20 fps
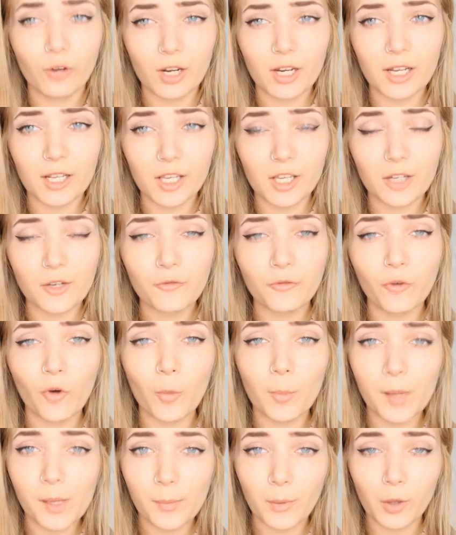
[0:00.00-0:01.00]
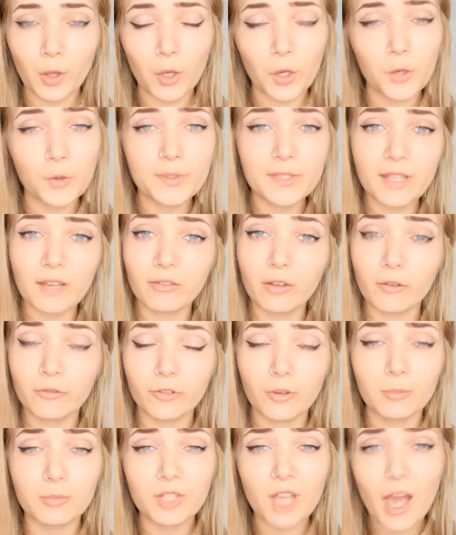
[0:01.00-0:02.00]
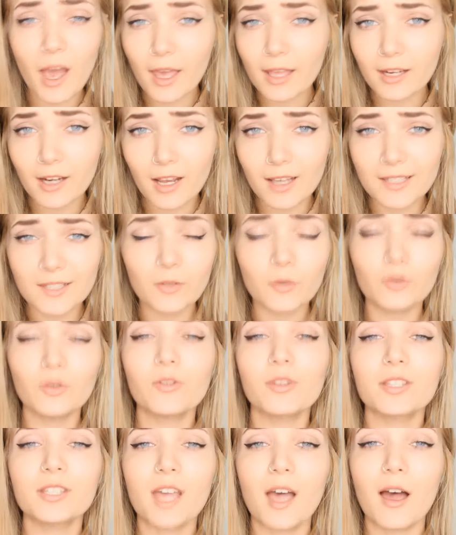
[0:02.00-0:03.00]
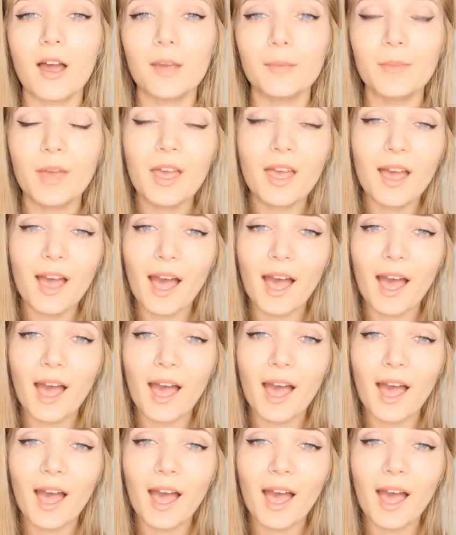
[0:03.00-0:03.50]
really good for people who suffer from tired eyes all the time,